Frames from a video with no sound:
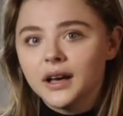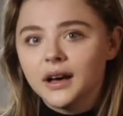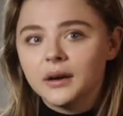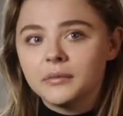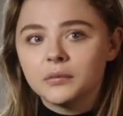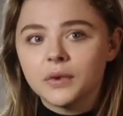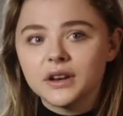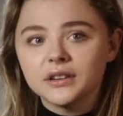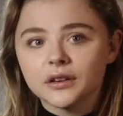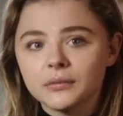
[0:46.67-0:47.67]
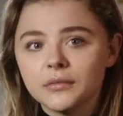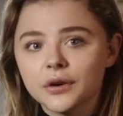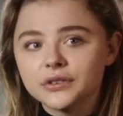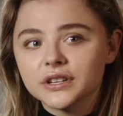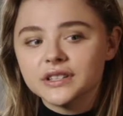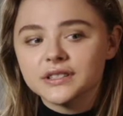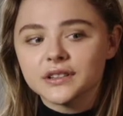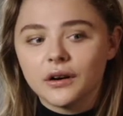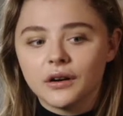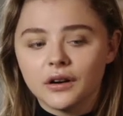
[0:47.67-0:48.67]
and when your emotions
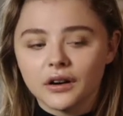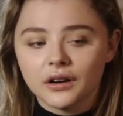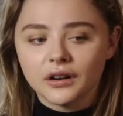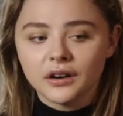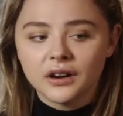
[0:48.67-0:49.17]
are